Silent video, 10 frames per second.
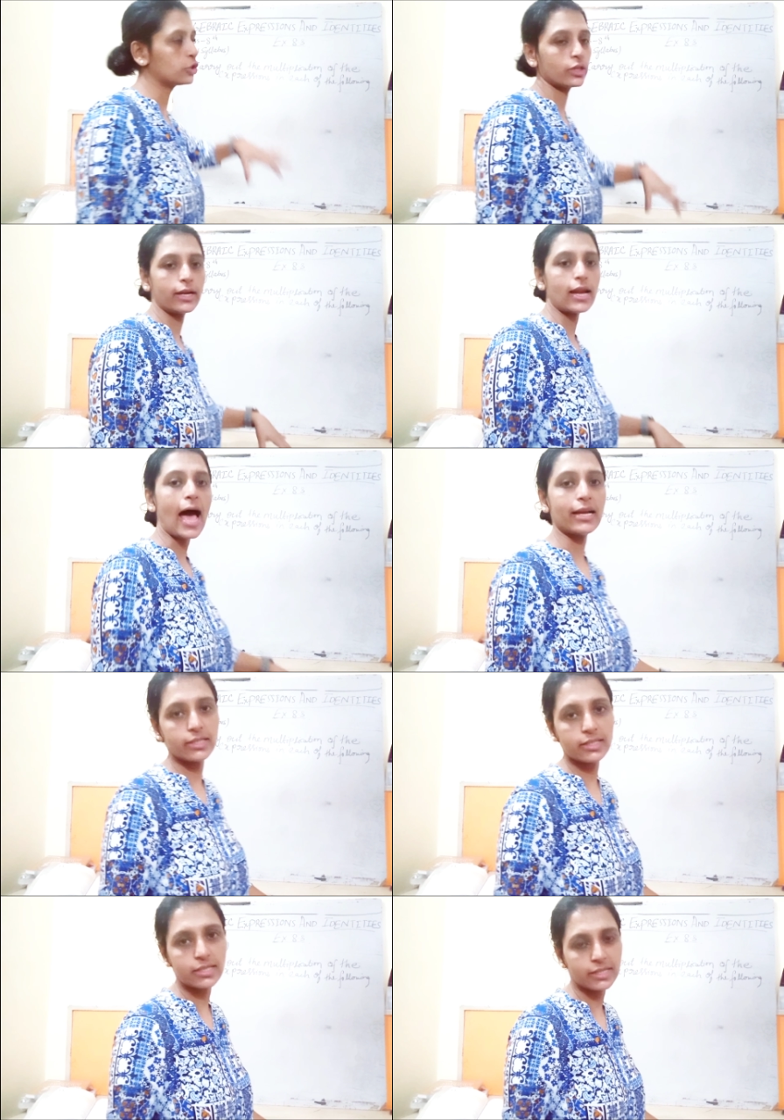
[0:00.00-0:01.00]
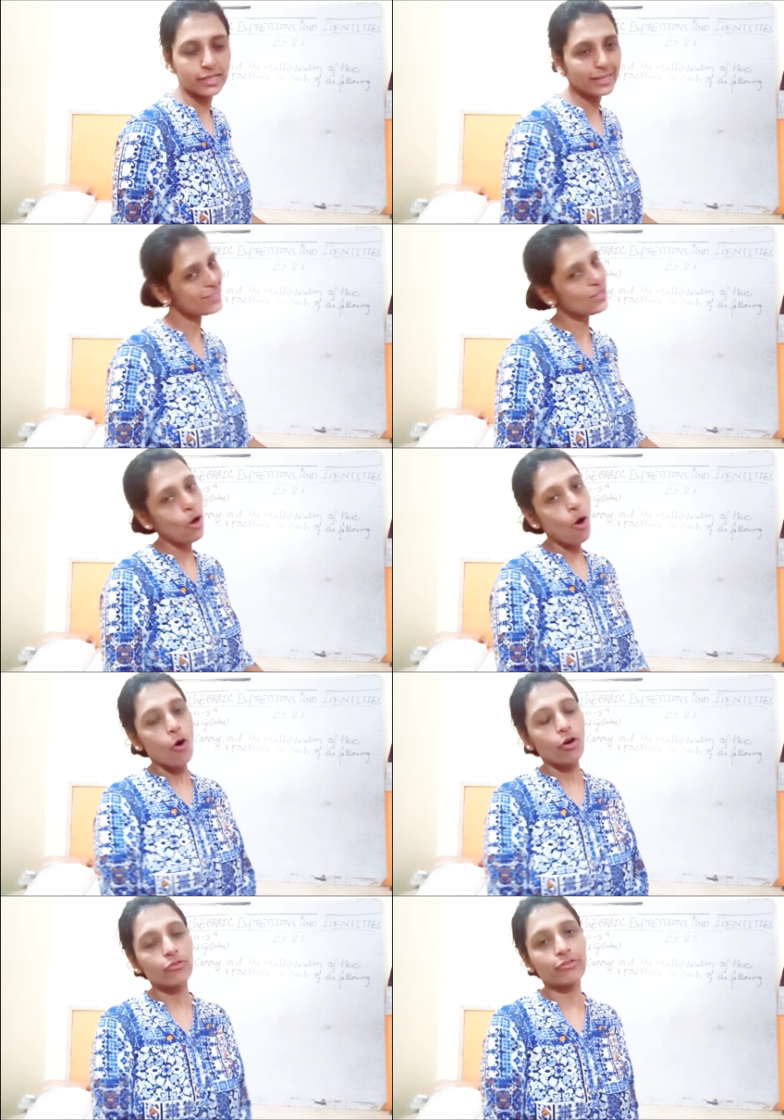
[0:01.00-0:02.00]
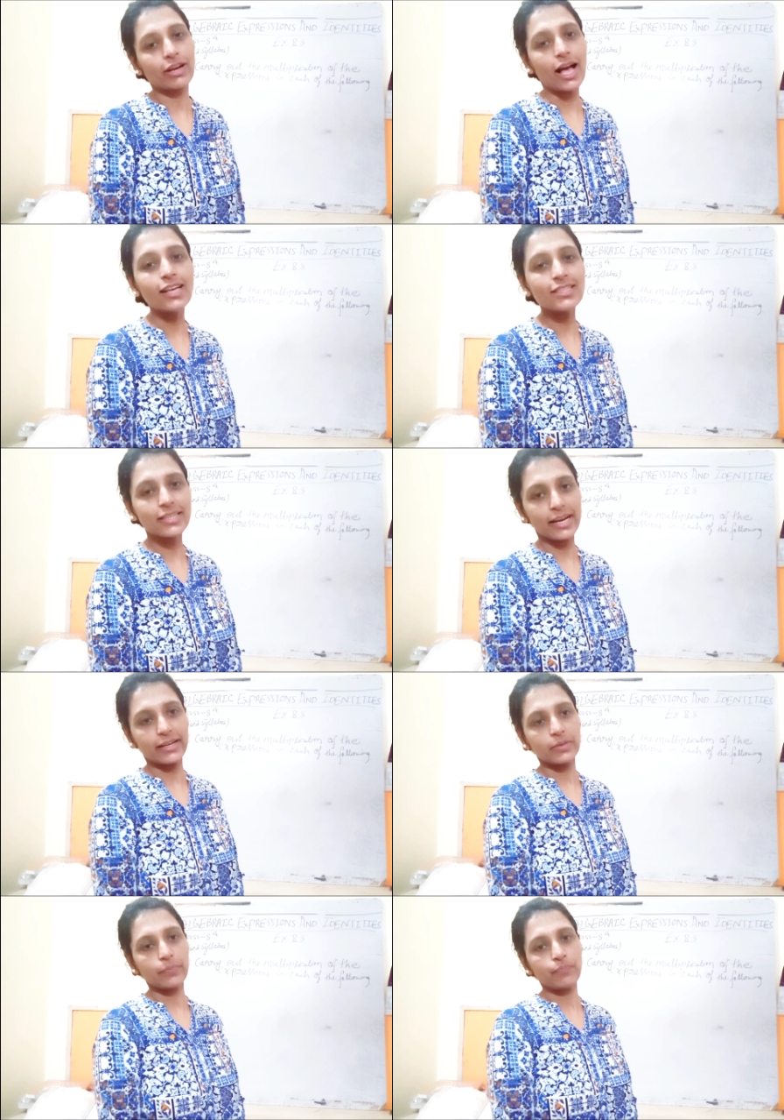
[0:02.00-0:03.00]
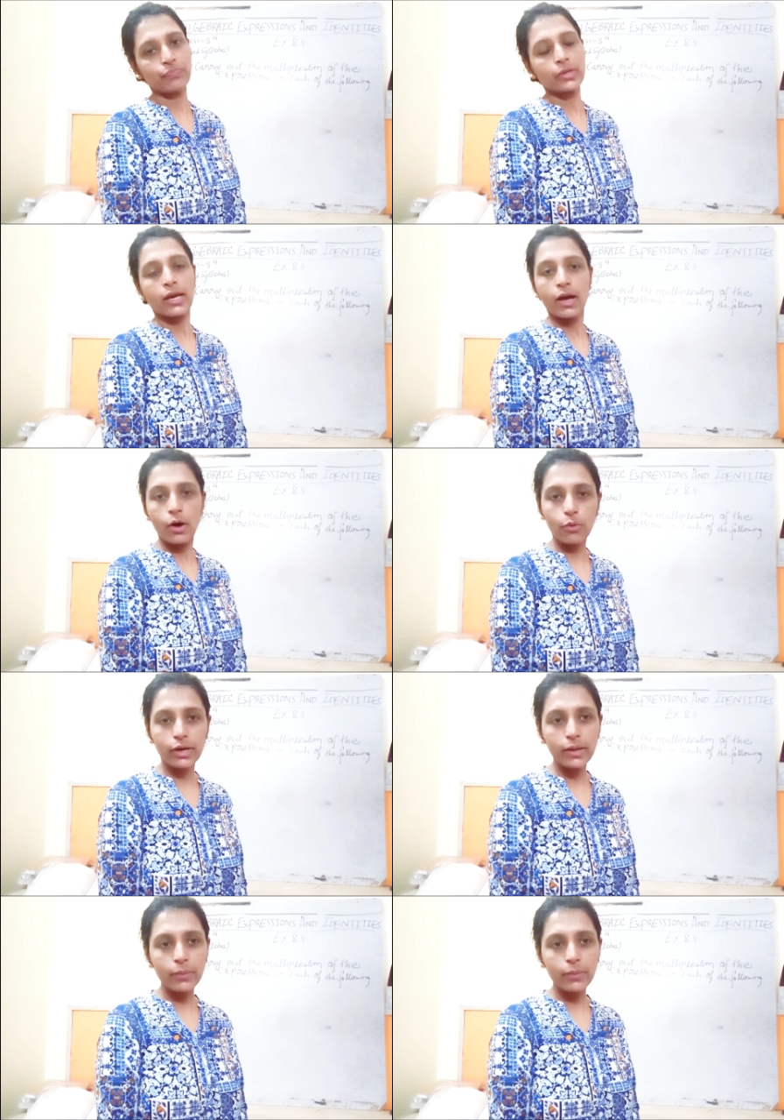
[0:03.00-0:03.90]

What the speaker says: and identities of class 8. Okay,